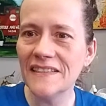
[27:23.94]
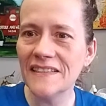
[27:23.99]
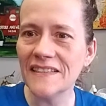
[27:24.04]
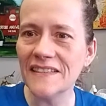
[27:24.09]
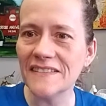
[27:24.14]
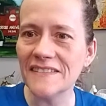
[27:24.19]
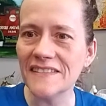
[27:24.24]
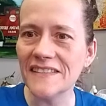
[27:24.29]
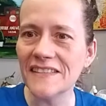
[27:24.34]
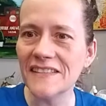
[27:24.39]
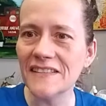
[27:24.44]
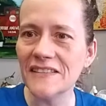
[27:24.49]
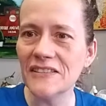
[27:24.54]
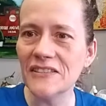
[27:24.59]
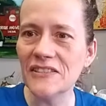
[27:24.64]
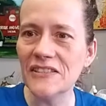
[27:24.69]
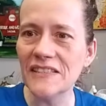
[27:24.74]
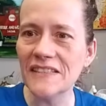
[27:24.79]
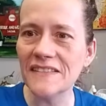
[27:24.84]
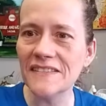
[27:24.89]
Because it
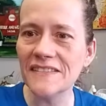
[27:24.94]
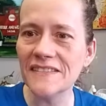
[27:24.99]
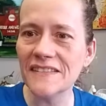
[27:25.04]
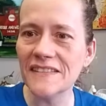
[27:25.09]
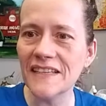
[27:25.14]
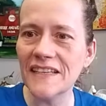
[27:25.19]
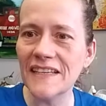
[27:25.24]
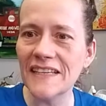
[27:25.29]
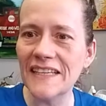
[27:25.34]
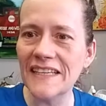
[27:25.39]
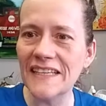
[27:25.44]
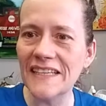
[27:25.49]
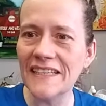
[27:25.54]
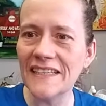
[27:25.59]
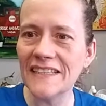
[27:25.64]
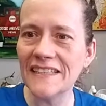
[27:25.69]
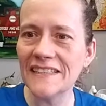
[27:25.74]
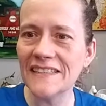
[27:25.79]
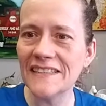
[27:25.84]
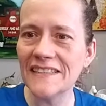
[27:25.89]
looks
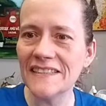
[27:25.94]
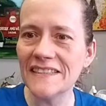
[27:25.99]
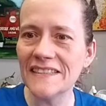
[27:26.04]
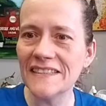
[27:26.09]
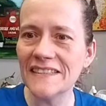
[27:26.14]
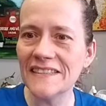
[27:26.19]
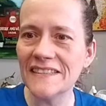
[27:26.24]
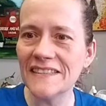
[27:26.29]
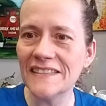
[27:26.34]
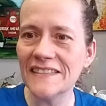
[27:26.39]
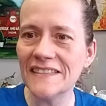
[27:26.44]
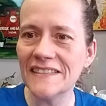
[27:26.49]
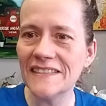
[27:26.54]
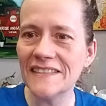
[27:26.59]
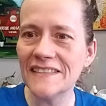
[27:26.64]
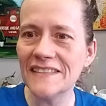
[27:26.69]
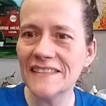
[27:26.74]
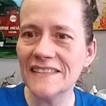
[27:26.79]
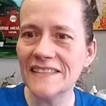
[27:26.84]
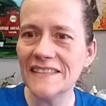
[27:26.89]
like,
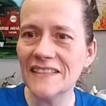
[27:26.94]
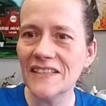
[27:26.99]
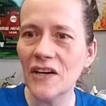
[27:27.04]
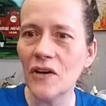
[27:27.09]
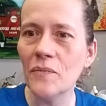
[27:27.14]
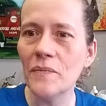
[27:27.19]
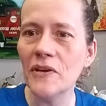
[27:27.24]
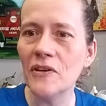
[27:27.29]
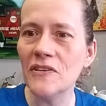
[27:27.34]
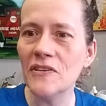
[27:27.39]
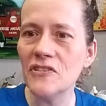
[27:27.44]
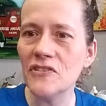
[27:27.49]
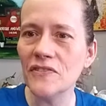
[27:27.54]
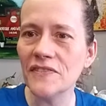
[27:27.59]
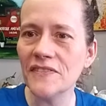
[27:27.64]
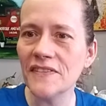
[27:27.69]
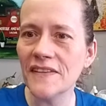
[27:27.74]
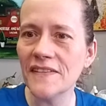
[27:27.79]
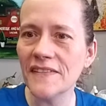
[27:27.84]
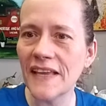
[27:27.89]
oh, Mary Jo
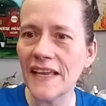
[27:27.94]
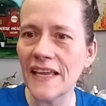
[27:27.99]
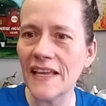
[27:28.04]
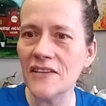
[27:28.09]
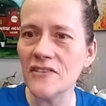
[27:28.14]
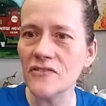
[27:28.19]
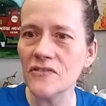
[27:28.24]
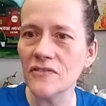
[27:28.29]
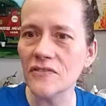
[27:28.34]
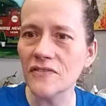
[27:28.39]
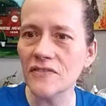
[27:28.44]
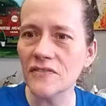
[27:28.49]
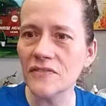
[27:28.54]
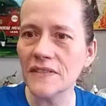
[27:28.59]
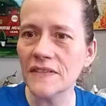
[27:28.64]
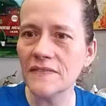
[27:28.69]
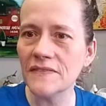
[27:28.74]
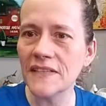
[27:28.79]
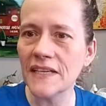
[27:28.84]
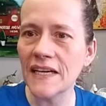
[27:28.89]
says angels,
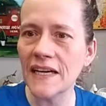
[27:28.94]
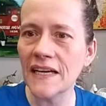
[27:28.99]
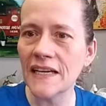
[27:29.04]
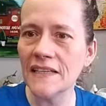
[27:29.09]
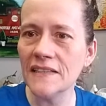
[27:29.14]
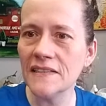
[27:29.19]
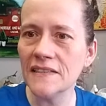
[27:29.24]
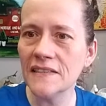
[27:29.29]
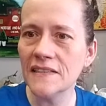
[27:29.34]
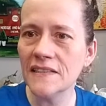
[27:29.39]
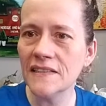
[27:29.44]
so I've got